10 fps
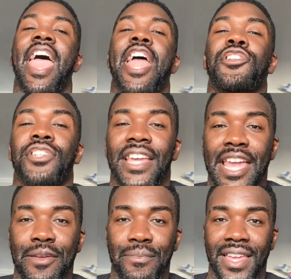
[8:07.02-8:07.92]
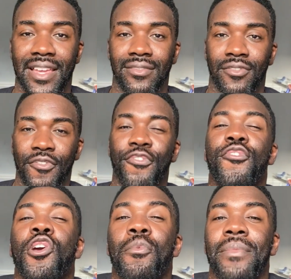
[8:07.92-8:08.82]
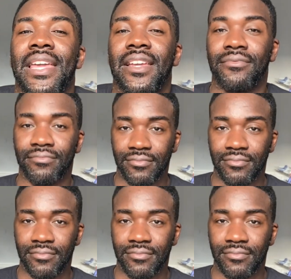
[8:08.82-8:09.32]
Educate me. Thrill me.